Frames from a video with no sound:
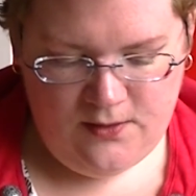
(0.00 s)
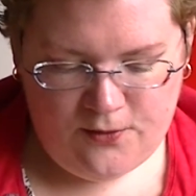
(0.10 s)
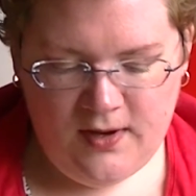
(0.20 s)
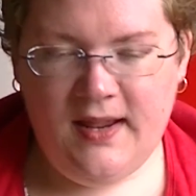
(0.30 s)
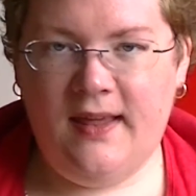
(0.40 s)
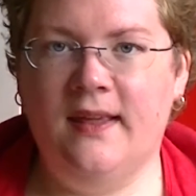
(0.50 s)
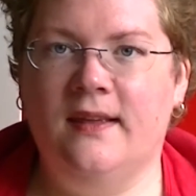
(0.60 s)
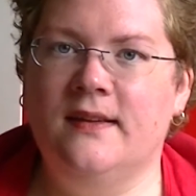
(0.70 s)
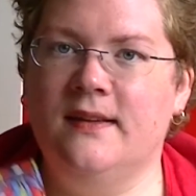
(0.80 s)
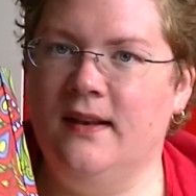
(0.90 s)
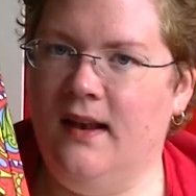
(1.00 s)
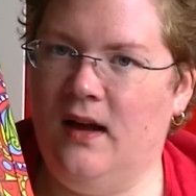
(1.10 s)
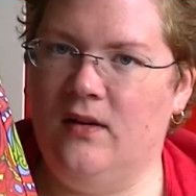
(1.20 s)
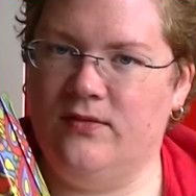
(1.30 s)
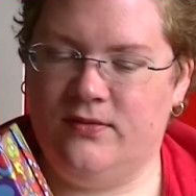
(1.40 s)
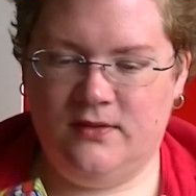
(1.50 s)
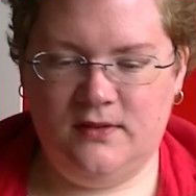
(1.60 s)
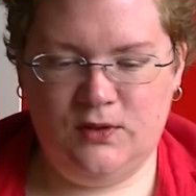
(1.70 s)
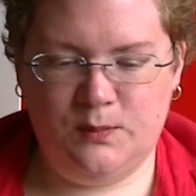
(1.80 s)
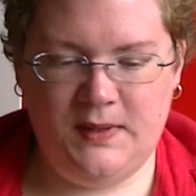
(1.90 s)
really love
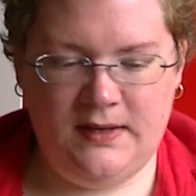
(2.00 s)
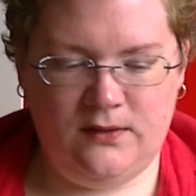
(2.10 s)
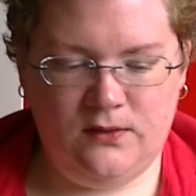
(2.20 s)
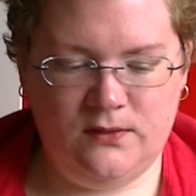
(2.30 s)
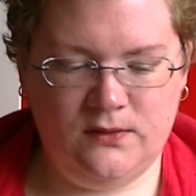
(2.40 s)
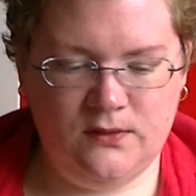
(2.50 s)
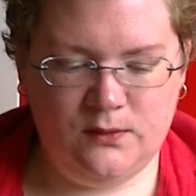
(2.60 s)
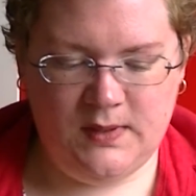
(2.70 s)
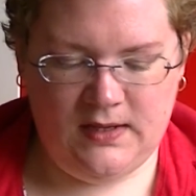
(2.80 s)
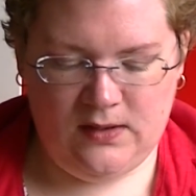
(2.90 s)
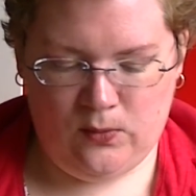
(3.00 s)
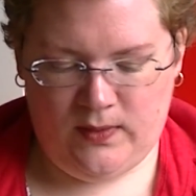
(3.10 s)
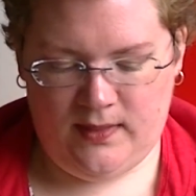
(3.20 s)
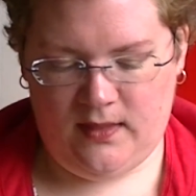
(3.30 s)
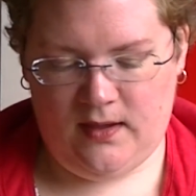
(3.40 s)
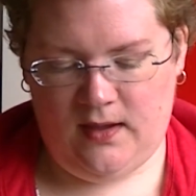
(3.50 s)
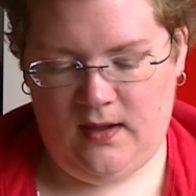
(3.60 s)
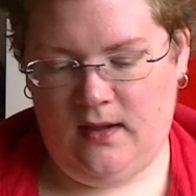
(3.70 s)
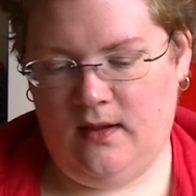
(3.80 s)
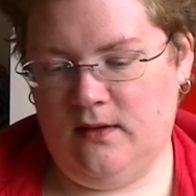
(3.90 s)
spindle spinning with
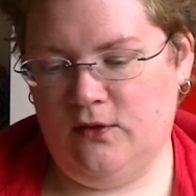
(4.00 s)
a